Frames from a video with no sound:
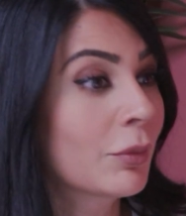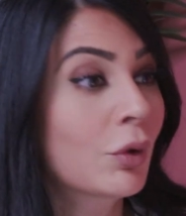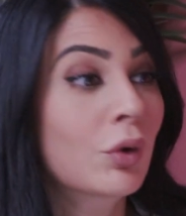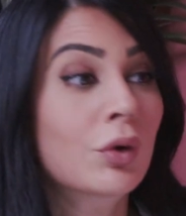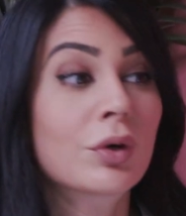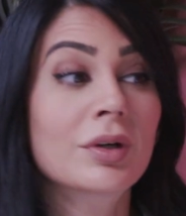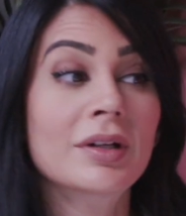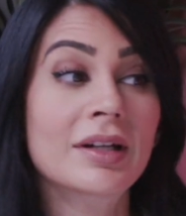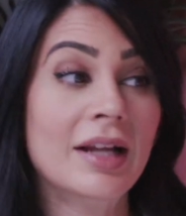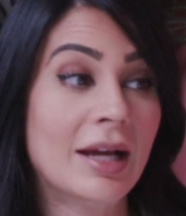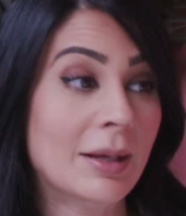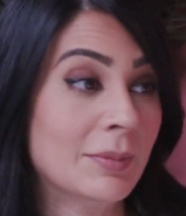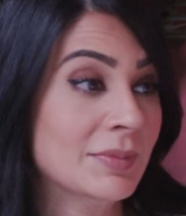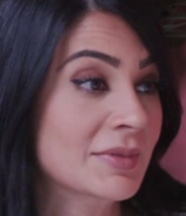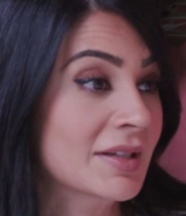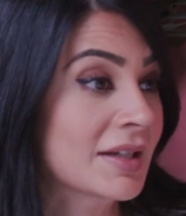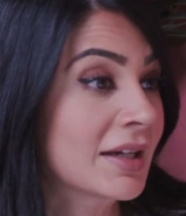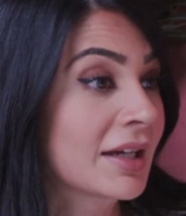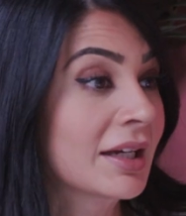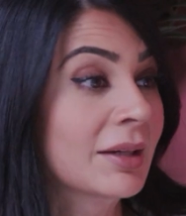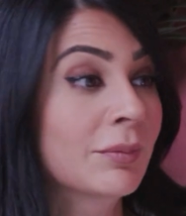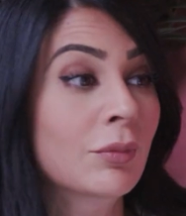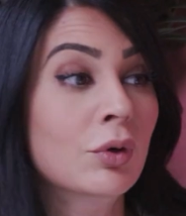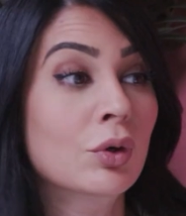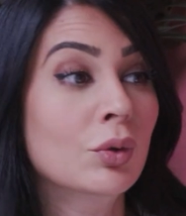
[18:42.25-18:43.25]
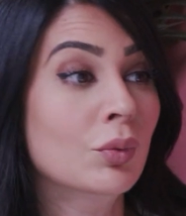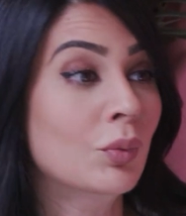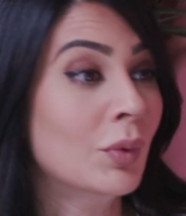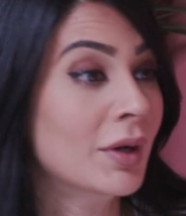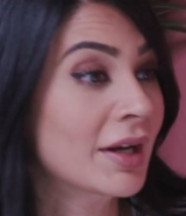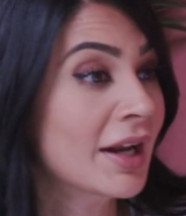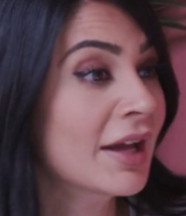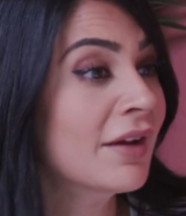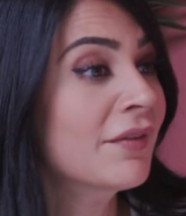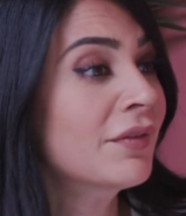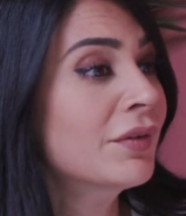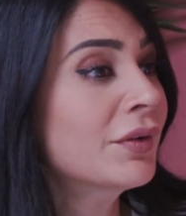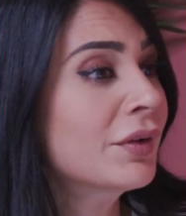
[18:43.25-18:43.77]
or nap time or
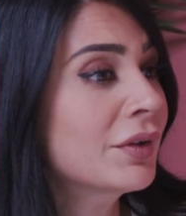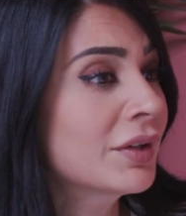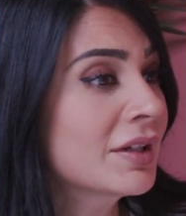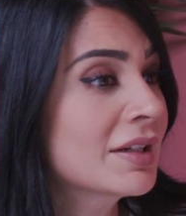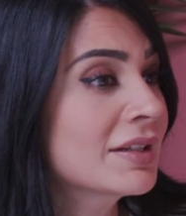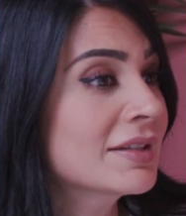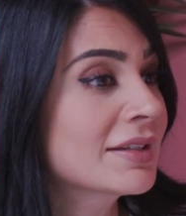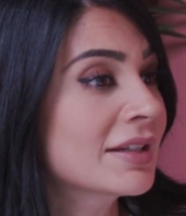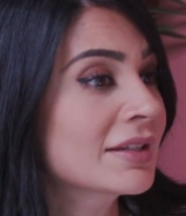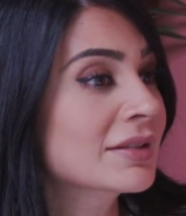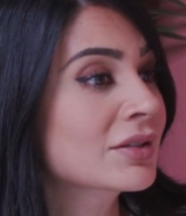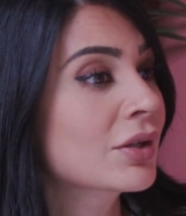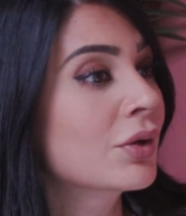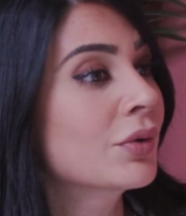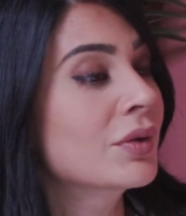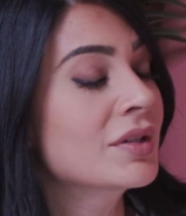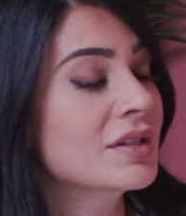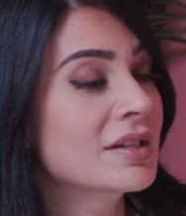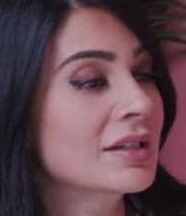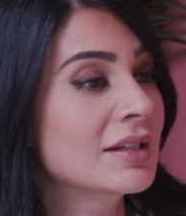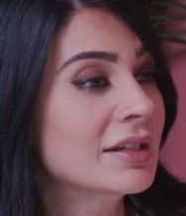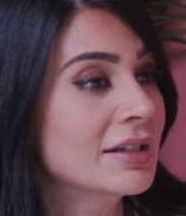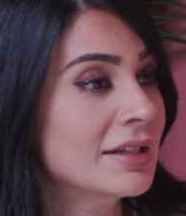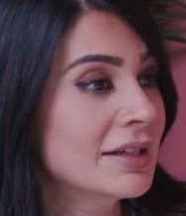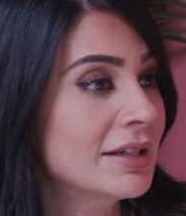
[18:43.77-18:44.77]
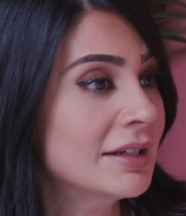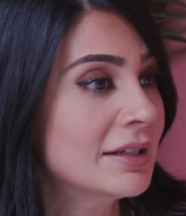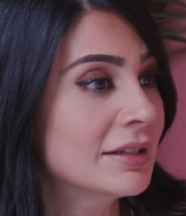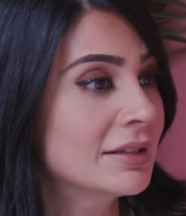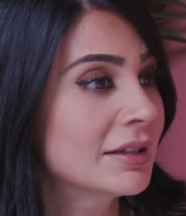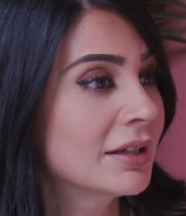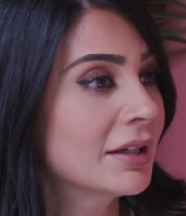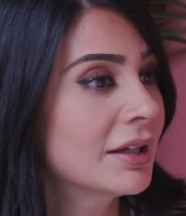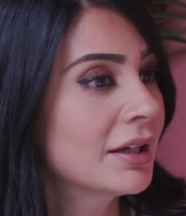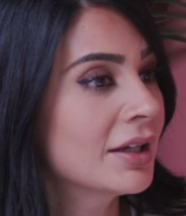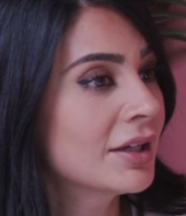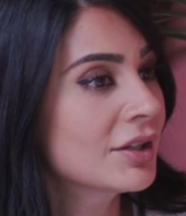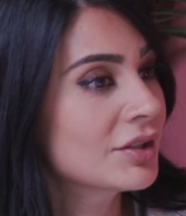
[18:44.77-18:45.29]
whatever it is that's going to lead
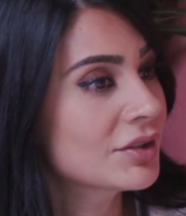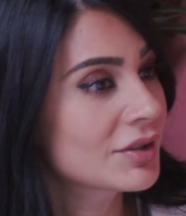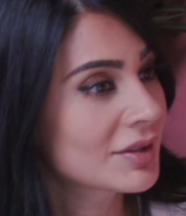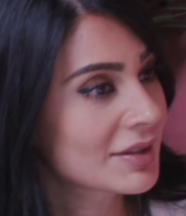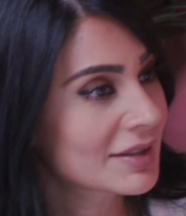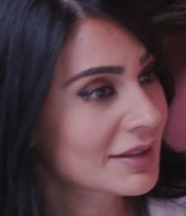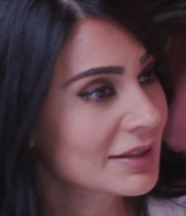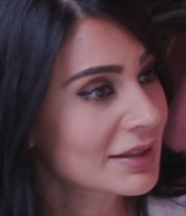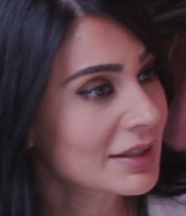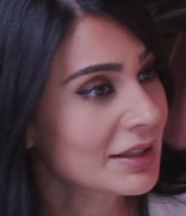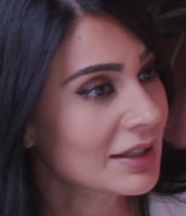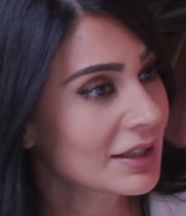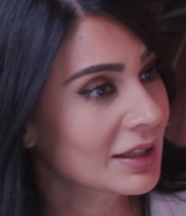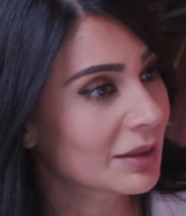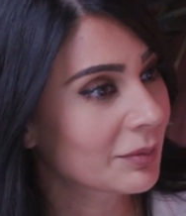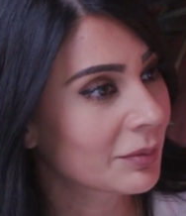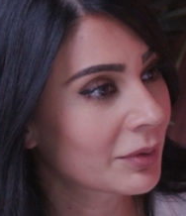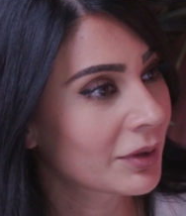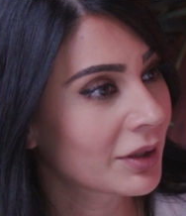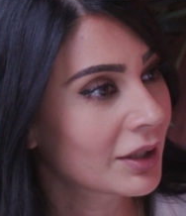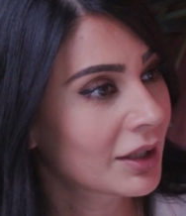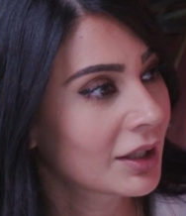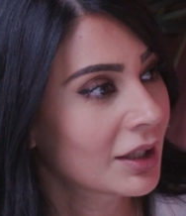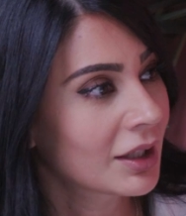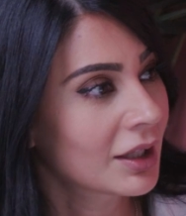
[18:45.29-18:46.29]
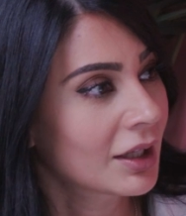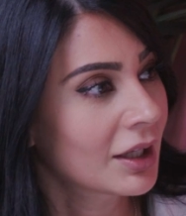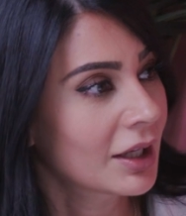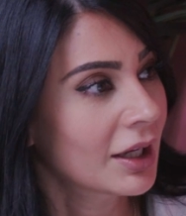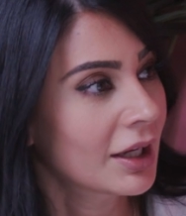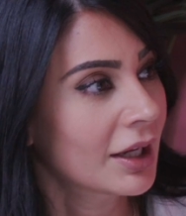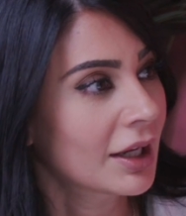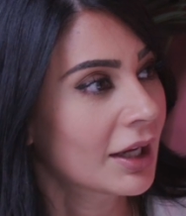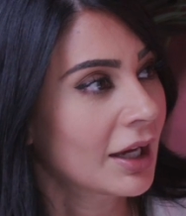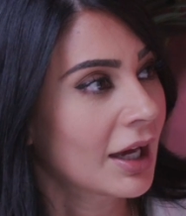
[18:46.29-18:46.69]
to sleep. Yeah.